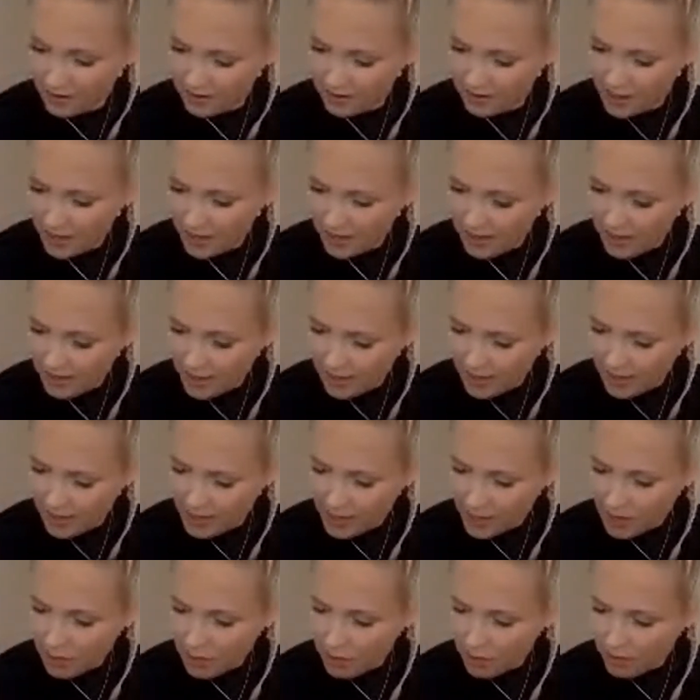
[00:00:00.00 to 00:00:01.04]
And then I
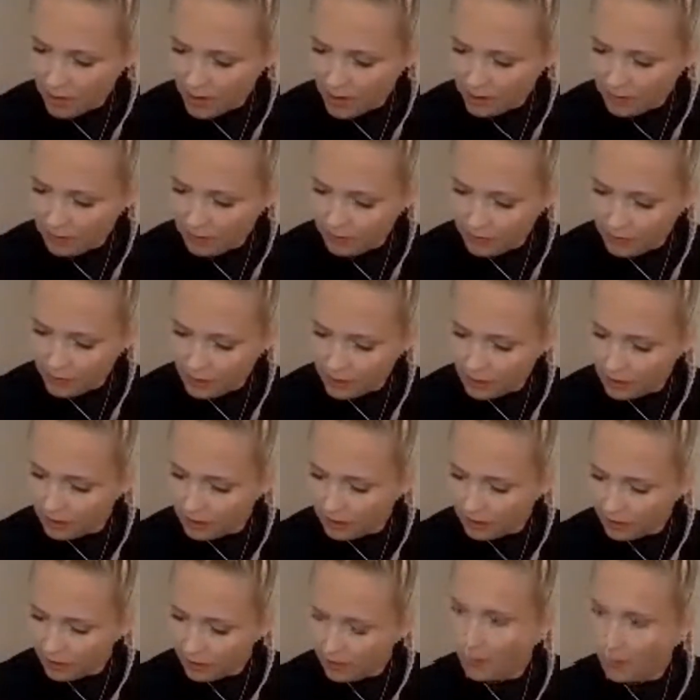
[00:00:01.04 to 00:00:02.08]
go around
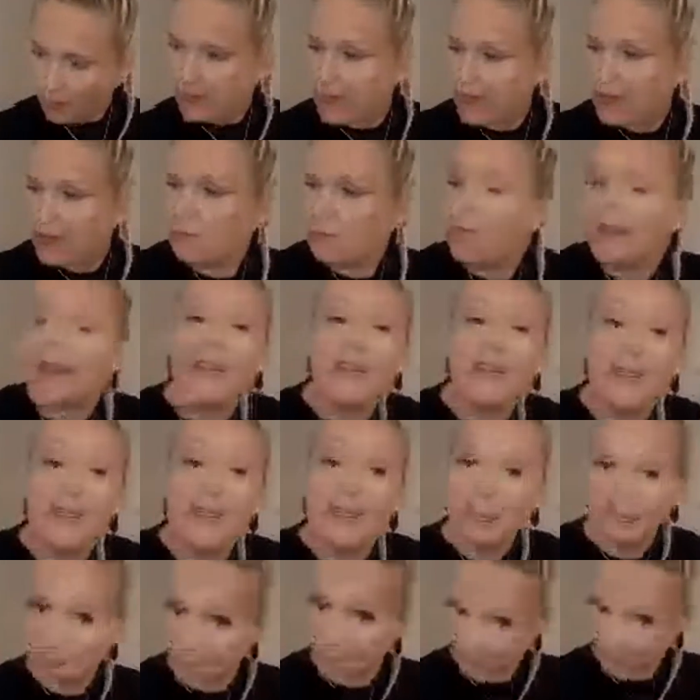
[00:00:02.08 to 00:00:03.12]
in the black paint
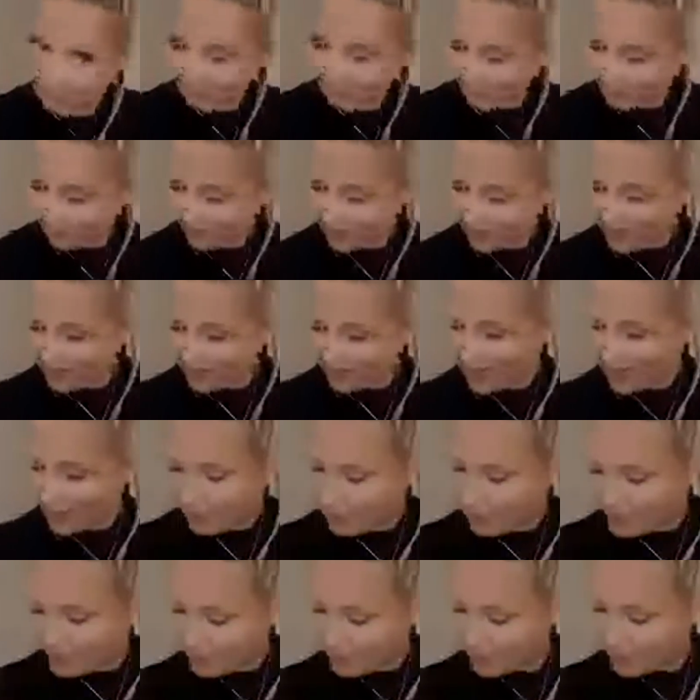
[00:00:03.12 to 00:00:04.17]
10
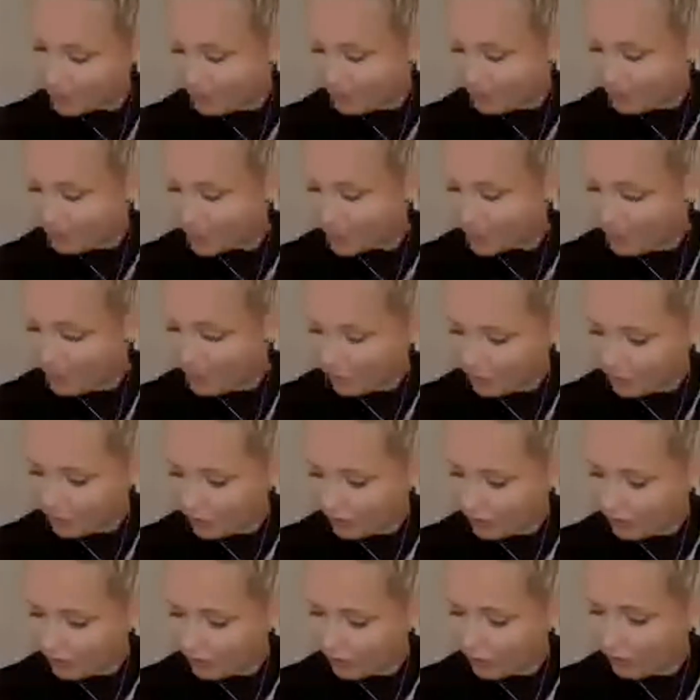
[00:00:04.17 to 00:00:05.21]
times. 1, 2,
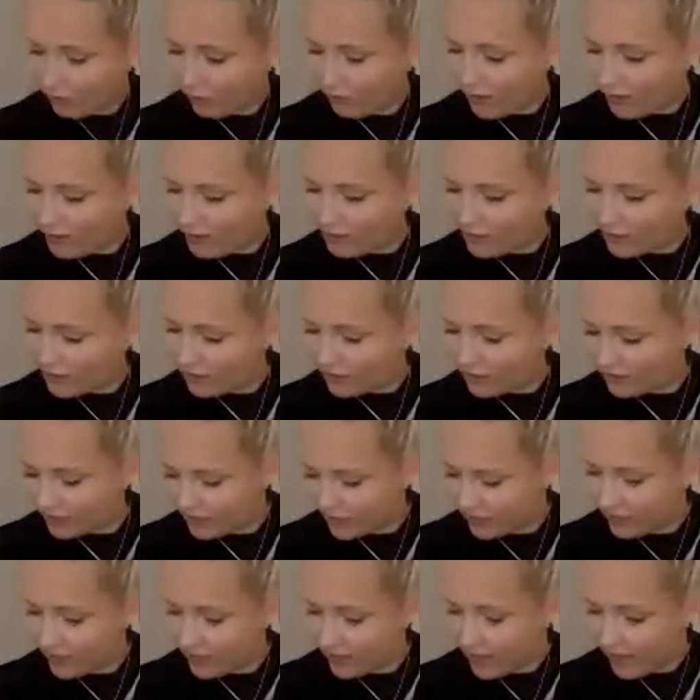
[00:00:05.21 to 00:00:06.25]
3, 4, 5, 6,
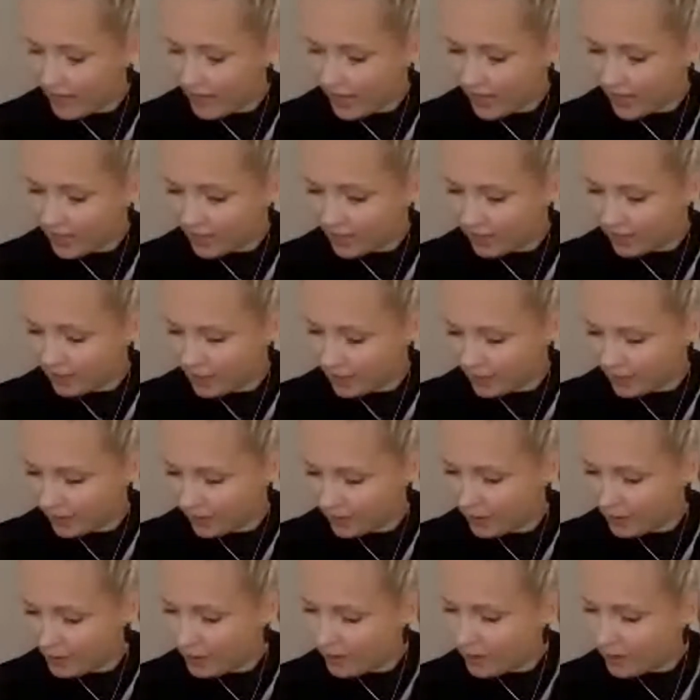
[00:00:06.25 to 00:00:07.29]
7, 8,
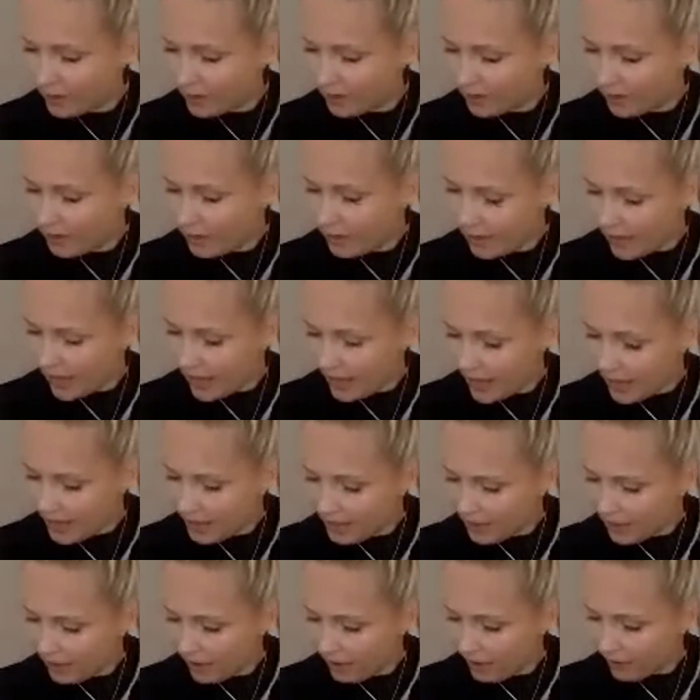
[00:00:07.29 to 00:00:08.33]
9,
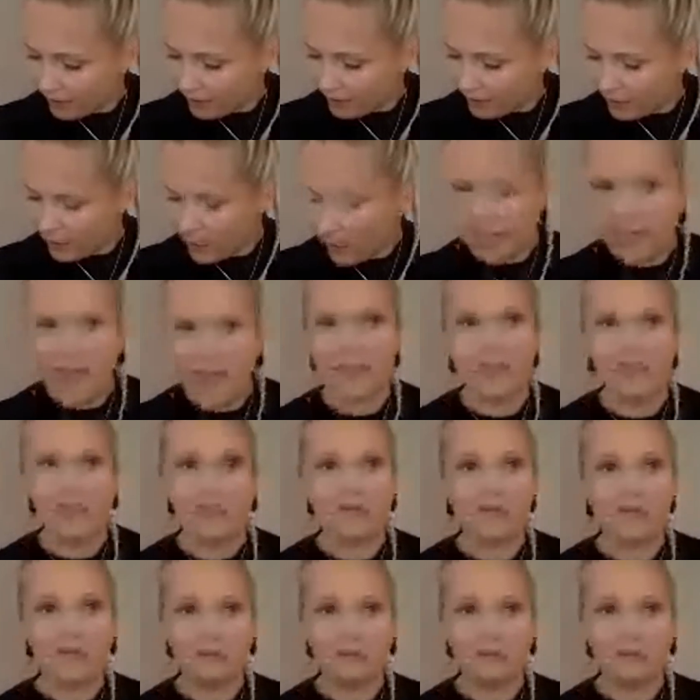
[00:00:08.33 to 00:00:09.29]
and 10.